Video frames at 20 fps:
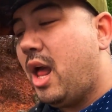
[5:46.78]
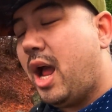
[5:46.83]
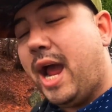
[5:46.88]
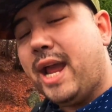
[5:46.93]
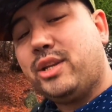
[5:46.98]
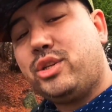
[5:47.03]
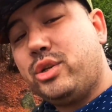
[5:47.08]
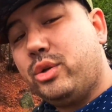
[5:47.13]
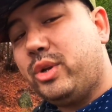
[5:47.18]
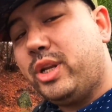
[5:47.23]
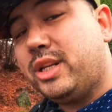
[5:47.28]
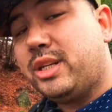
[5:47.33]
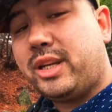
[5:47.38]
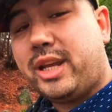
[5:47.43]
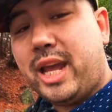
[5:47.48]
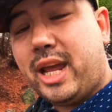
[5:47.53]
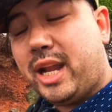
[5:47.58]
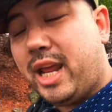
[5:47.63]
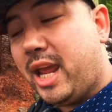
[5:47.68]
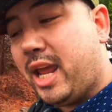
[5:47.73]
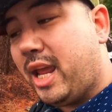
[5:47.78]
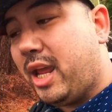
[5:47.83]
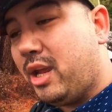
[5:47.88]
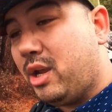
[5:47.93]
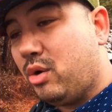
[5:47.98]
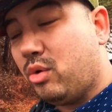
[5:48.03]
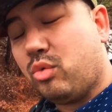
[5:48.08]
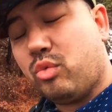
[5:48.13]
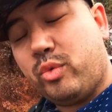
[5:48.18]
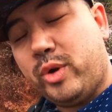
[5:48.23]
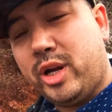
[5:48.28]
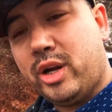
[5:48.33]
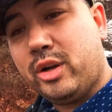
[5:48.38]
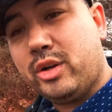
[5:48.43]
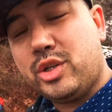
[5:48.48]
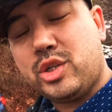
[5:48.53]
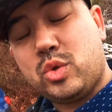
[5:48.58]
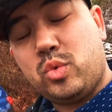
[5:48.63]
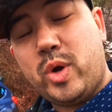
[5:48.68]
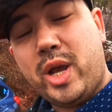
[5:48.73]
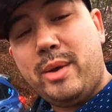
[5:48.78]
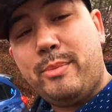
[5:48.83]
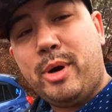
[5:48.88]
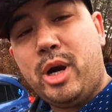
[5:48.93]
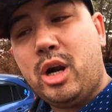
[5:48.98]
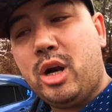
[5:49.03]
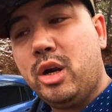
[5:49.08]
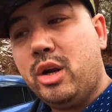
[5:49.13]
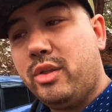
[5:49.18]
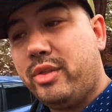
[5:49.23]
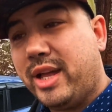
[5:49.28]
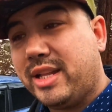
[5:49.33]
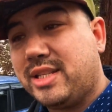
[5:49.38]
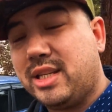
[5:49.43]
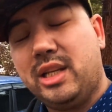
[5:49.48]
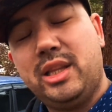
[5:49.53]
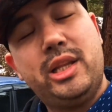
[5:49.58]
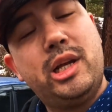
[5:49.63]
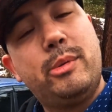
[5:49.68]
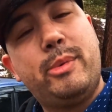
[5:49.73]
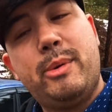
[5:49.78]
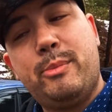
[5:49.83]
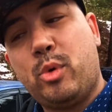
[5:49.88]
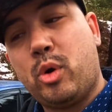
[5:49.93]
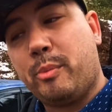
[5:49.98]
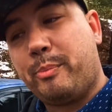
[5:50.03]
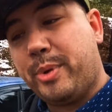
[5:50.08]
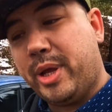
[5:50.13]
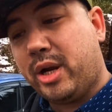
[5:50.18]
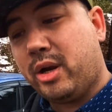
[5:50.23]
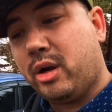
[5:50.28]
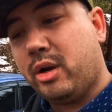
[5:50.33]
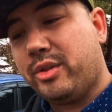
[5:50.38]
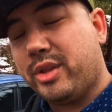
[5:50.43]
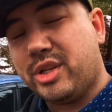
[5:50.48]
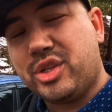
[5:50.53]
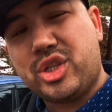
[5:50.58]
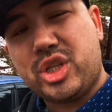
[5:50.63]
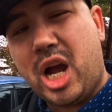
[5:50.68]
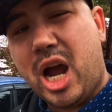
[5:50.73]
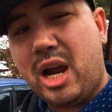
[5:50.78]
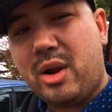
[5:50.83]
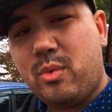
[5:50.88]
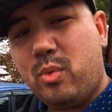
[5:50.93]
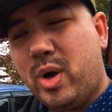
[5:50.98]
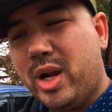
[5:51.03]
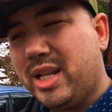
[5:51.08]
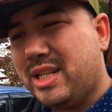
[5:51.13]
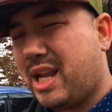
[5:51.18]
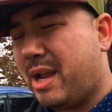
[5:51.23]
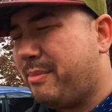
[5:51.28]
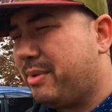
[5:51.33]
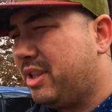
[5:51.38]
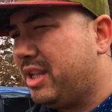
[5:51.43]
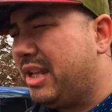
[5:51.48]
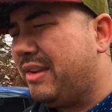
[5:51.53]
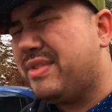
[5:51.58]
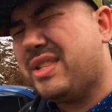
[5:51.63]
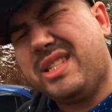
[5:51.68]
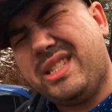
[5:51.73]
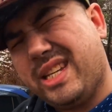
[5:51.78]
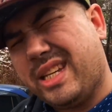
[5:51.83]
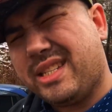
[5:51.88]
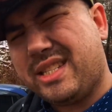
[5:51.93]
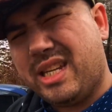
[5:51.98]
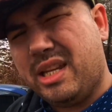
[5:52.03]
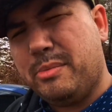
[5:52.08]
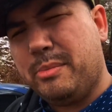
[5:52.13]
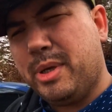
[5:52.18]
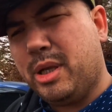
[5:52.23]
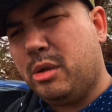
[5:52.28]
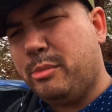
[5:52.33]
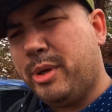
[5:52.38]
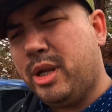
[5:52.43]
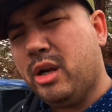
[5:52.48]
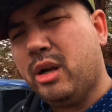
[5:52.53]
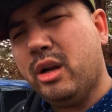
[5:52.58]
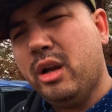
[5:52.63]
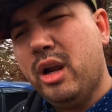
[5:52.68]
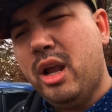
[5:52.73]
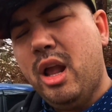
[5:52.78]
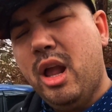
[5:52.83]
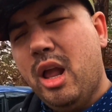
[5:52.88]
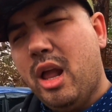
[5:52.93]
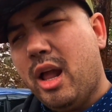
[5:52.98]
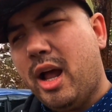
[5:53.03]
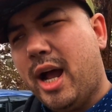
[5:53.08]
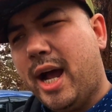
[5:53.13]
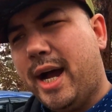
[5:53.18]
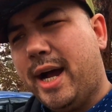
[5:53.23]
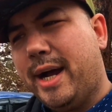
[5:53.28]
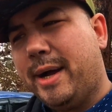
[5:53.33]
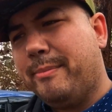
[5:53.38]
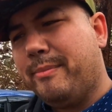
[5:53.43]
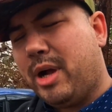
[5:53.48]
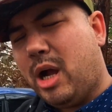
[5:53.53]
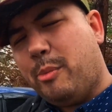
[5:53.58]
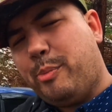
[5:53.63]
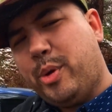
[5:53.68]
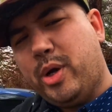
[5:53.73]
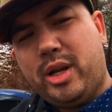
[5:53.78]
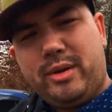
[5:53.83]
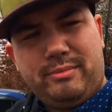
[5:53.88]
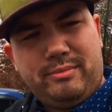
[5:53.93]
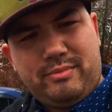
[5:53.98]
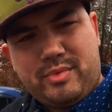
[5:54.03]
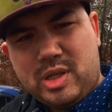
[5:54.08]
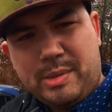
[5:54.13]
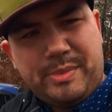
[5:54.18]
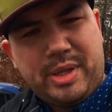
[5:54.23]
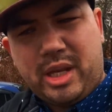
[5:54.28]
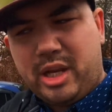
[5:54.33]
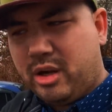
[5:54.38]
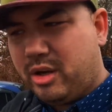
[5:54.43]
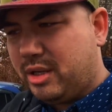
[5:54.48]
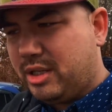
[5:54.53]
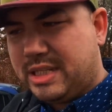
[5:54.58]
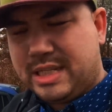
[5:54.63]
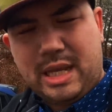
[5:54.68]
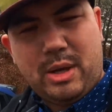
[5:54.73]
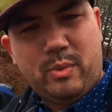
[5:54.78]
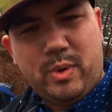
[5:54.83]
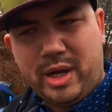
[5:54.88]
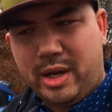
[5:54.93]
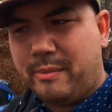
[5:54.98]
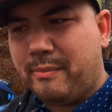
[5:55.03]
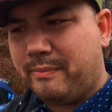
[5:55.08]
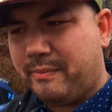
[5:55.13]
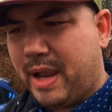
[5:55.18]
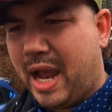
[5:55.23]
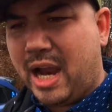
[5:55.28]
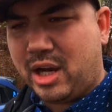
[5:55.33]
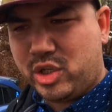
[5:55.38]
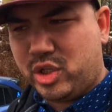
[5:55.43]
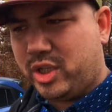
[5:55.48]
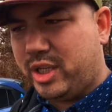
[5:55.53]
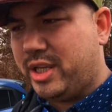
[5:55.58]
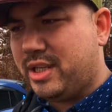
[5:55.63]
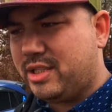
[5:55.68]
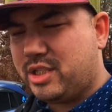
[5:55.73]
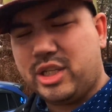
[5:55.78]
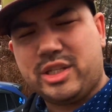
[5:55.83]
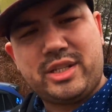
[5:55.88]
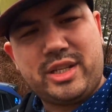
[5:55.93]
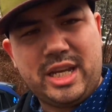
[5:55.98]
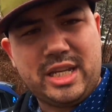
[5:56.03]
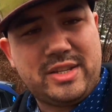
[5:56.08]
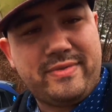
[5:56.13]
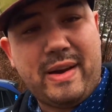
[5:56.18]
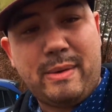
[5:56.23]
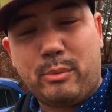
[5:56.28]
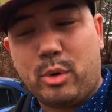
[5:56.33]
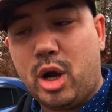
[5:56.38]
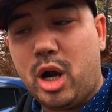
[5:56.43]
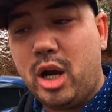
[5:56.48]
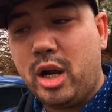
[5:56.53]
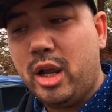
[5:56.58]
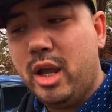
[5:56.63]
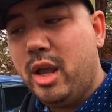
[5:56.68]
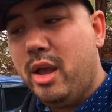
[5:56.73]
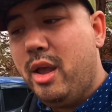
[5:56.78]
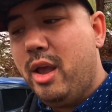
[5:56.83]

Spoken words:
I do need to get a rear sway bar that's a little bit more bigger. The stock one is, I believe, 16 millimeter. I'll put something here to say what it actually is, just in case I'm wrong.